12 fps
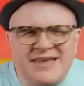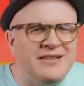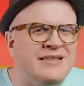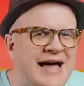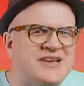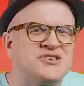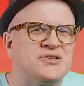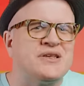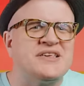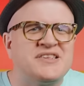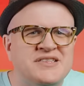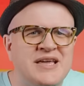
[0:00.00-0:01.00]

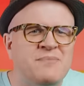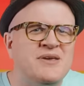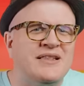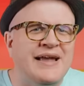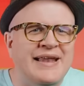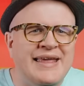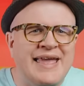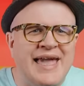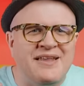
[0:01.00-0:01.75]
intellectually stimulating,